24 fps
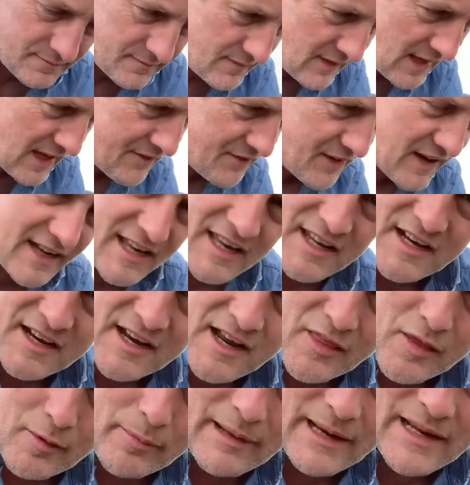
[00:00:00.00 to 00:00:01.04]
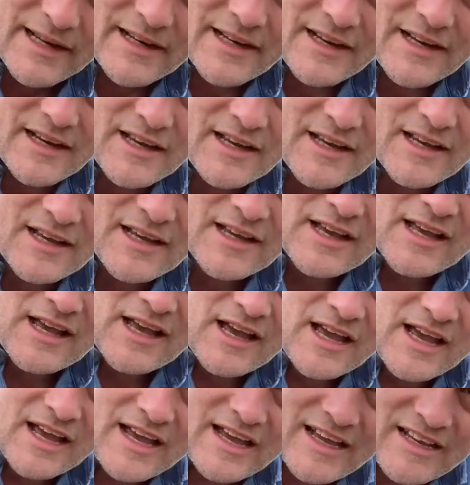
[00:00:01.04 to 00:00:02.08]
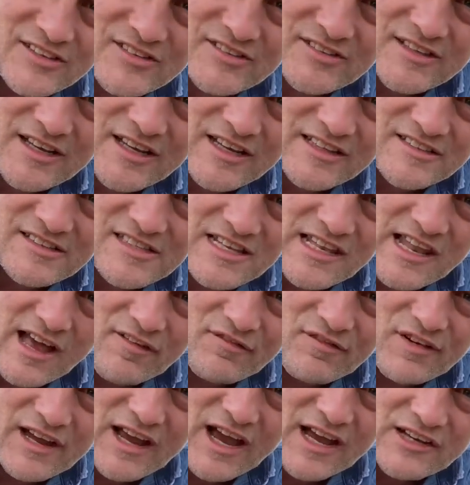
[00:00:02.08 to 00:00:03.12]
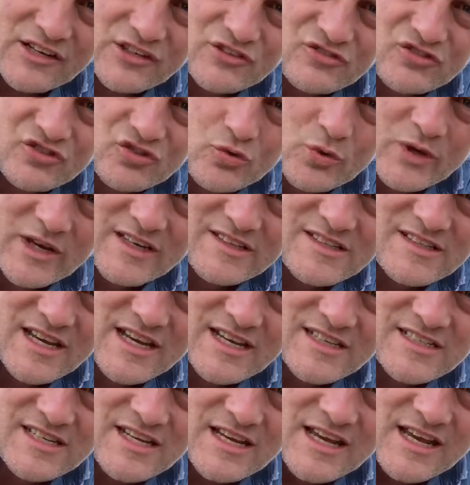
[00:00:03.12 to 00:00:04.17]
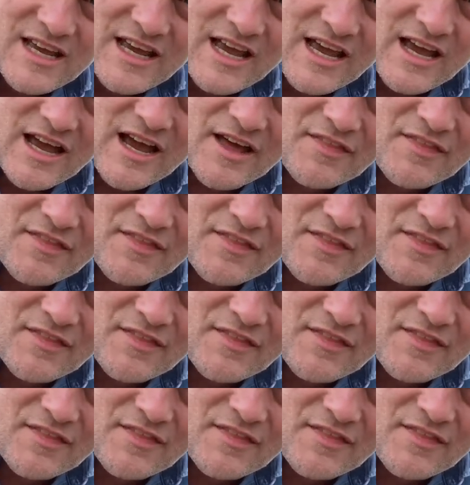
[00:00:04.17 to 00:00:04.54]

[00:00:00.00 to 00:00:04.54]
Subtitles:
if I get another bit, it's lovely. I can squeeze it and